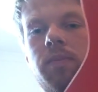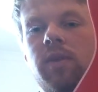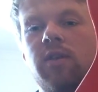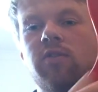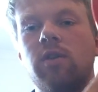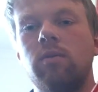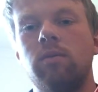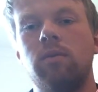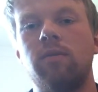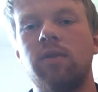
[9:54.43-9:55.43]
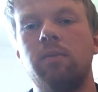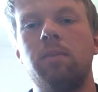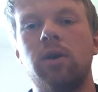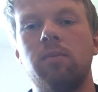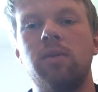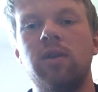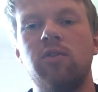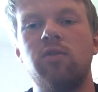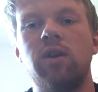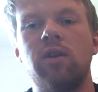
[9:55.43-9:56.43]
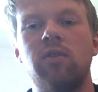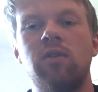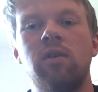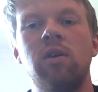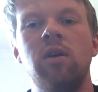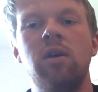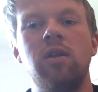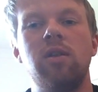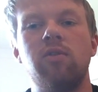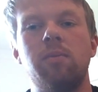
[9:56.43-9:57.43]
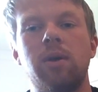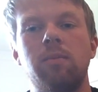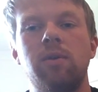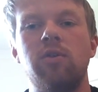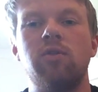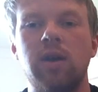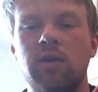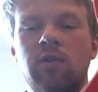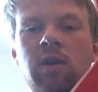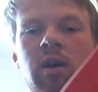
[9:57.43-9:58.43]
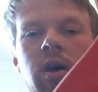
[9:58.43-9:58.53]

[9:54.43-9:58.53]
These 2 obviously pick up these strings. These 2 pick up these strings.